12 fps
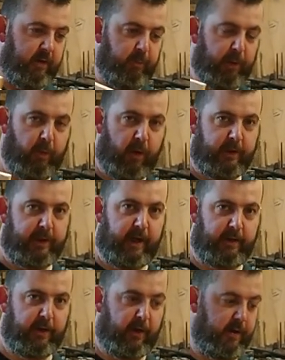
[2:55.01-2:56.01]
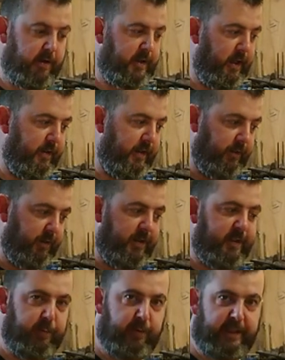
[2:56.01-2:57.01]
we won't cut those until this
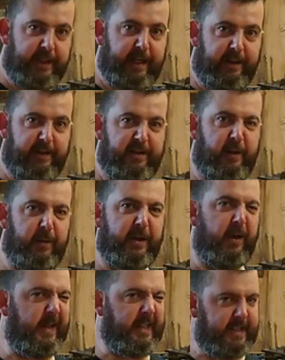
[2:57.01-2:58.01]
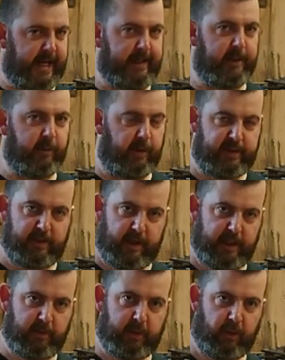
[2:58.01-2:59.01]
is put together so we know exactly what
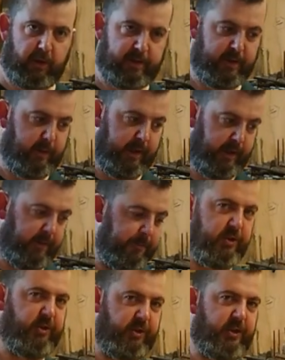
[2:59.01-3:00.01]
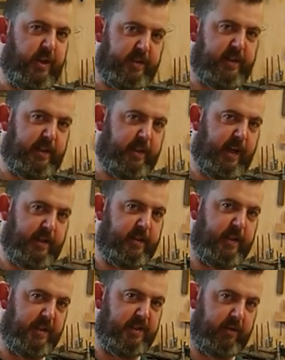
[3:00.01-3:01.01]
size we want it to be, just in case
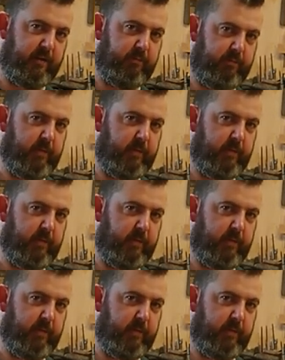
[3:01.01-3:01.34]
things are